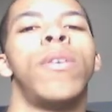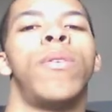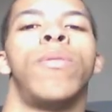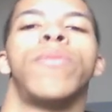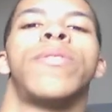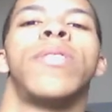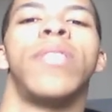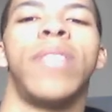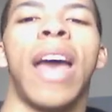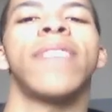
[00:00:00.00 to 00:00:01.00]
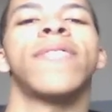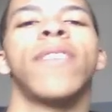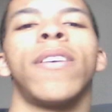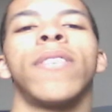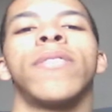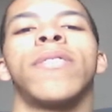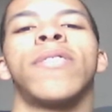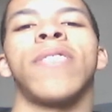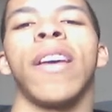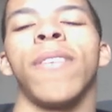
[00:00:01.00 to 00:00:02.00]
who's that song
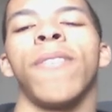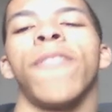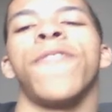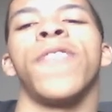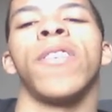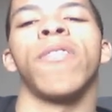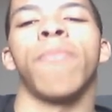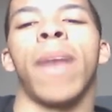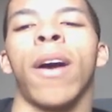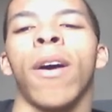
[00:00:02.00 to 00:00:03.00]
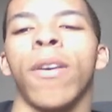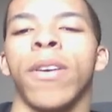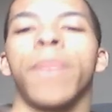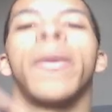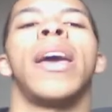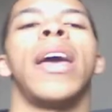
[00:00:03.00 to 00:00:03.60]
sent fills my heart up.